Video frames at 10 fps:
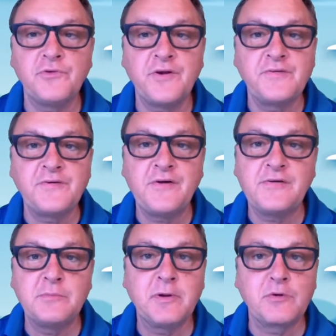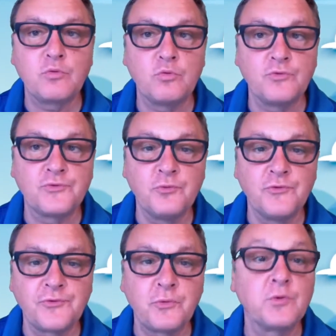I share in my Cool Tools
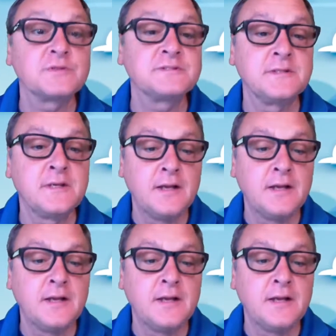course.